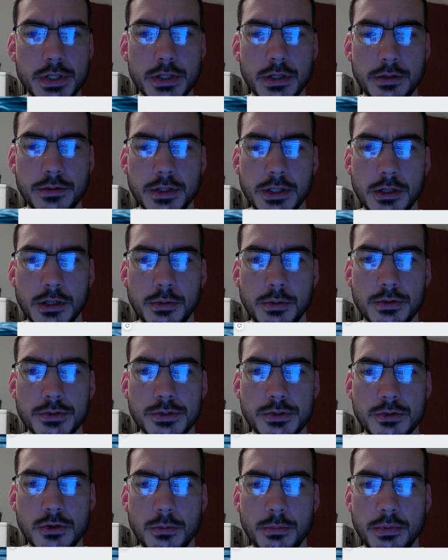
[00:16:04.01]
I think I'm going to
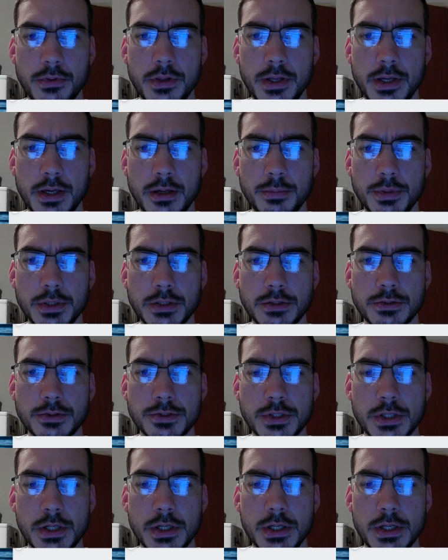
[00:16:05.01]
stop there because